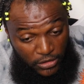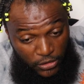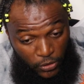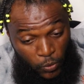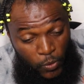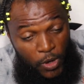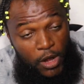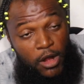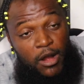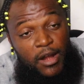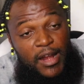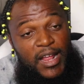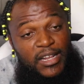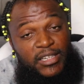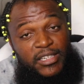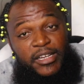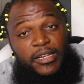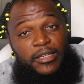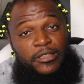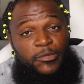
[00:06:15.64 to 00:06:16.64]
the word
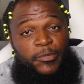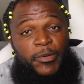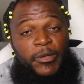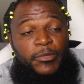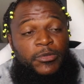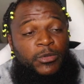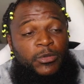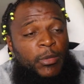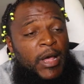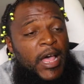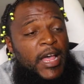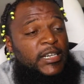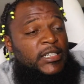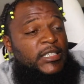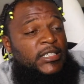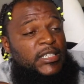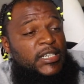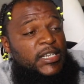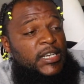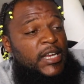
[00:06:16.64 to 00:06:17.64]
out there into people's mind
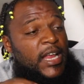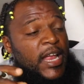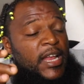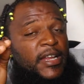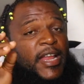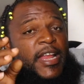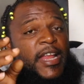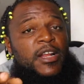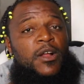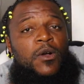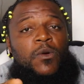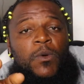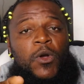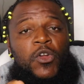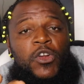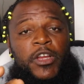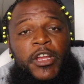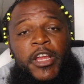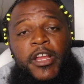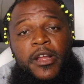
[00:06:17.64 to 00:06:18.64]
and shit, and they don't
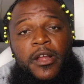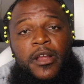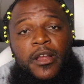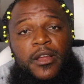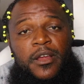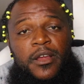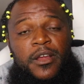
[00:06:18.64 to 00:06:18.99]
want to hear it.